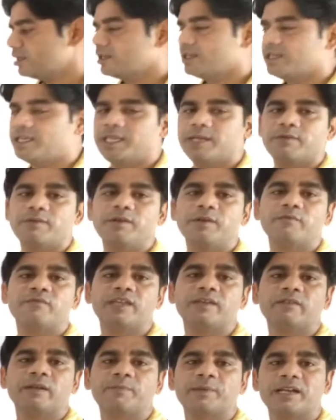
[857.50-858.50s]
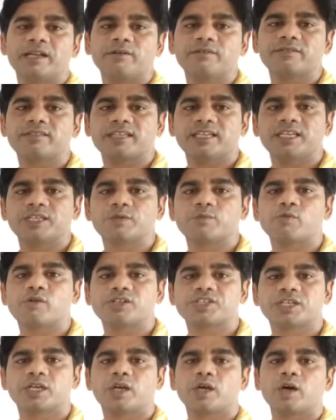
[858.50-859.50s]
Here we will pronounce it what?